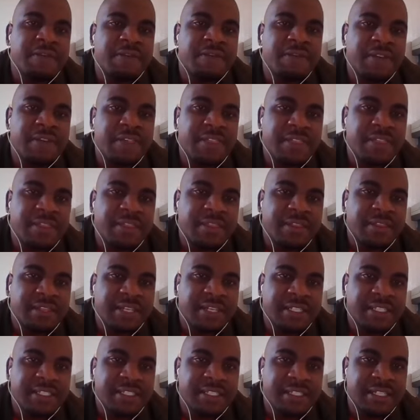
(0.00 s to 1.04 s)
Fifth
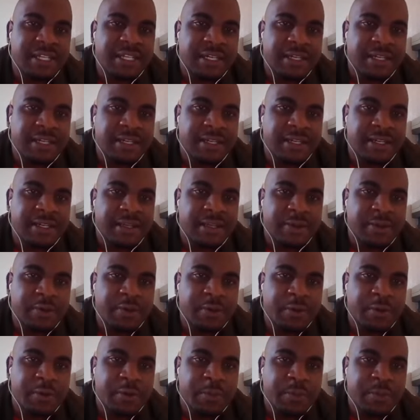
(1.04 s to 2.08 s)
National
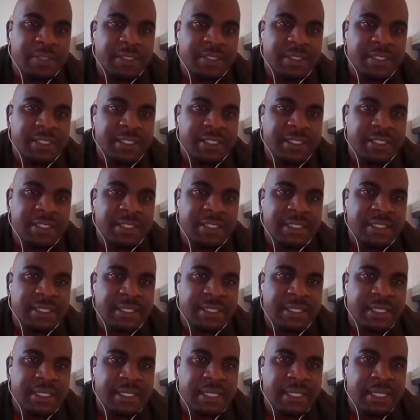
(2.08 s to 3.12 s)
Committee.
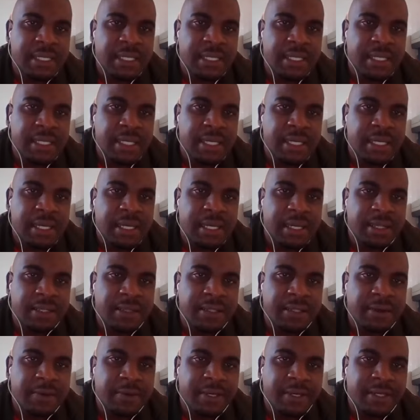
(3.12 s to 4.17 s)
And
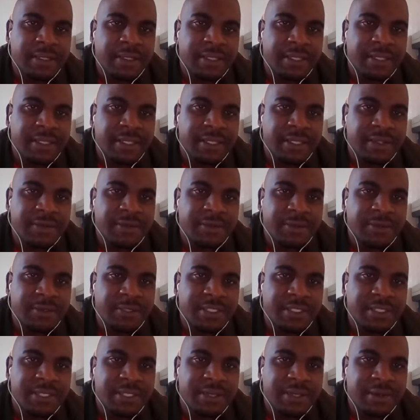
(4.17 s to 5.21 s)
the work that I do
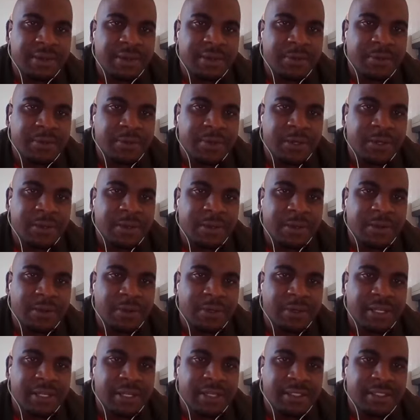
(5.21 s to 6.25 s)
is a
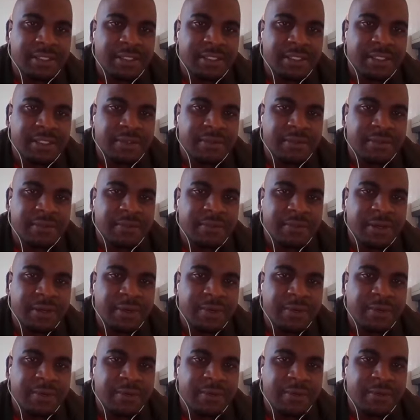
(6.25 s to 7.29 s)
collective work
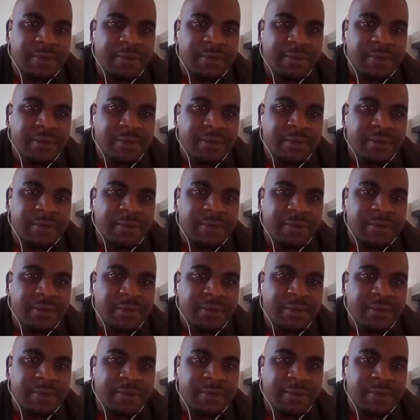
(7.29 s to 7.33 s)
of